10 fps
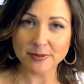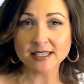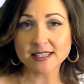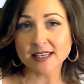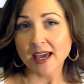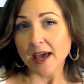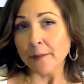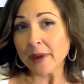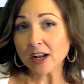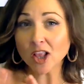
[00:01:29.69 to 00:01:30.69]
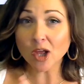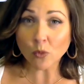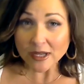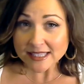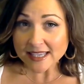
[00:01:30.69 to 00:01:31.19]
because metal on
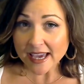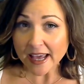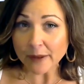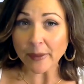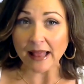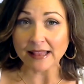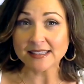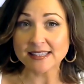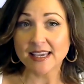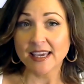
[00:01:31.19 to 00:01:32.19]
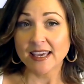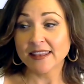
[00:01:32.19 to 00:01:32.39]
one side out of balance,